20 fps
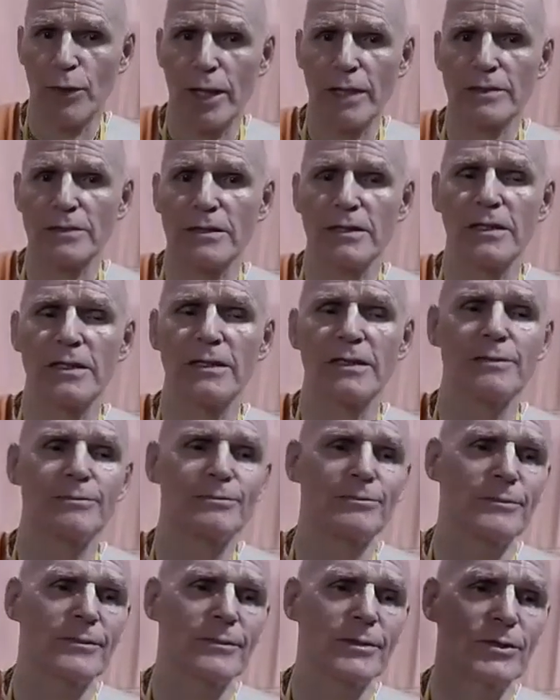
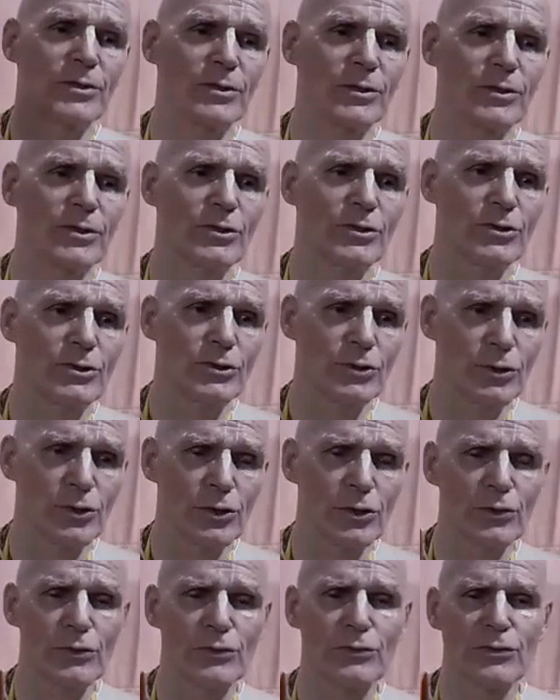actually
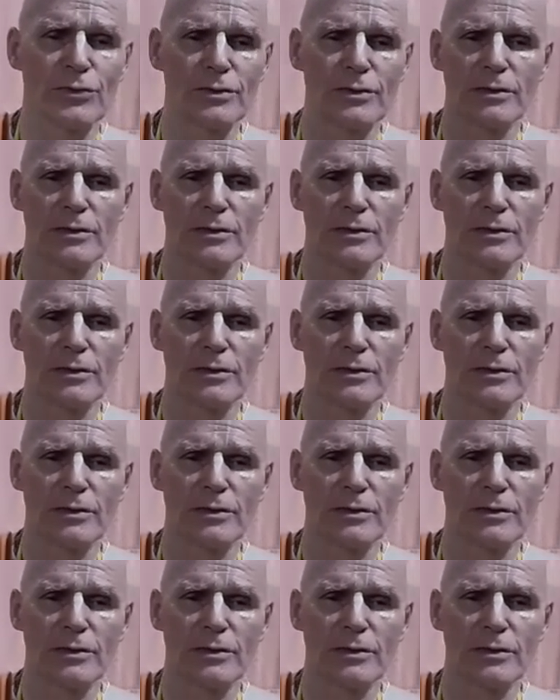serve